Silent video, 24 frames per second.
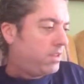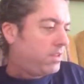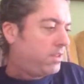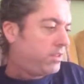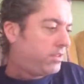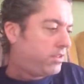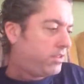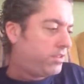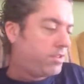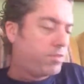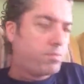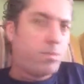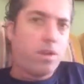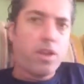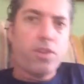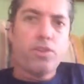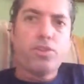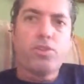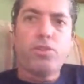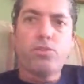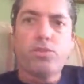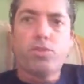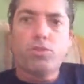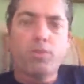This is
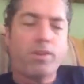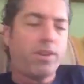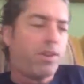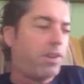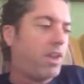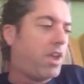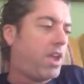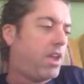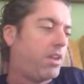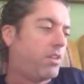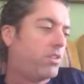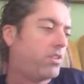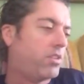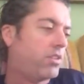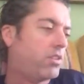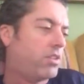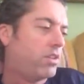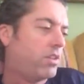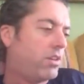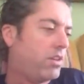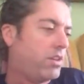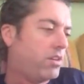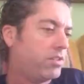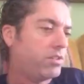page 228,
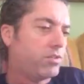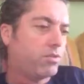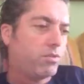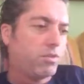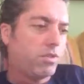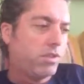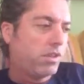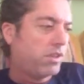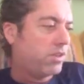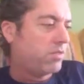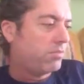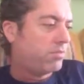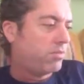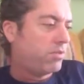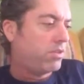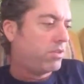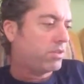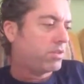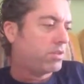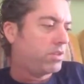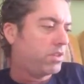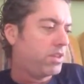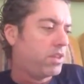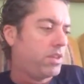toward the end of the book,